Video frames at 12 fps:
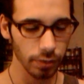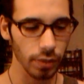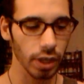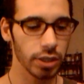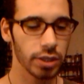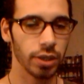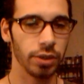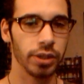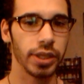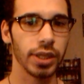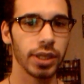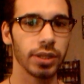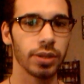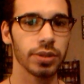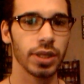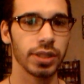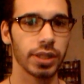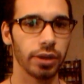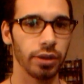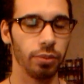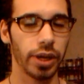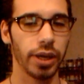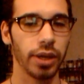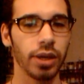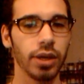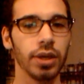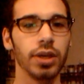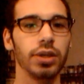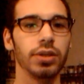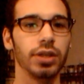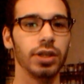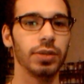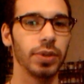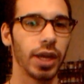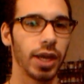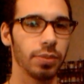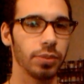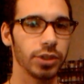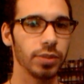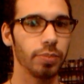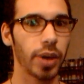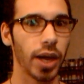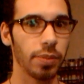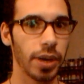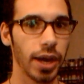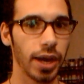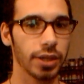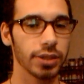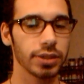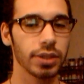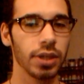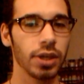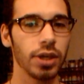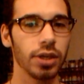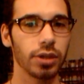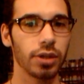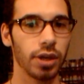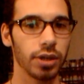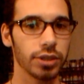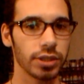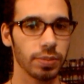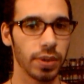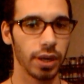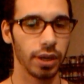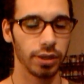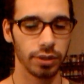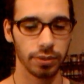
So you need to get those things out of the way. You need to be able to bypass your conscious mind.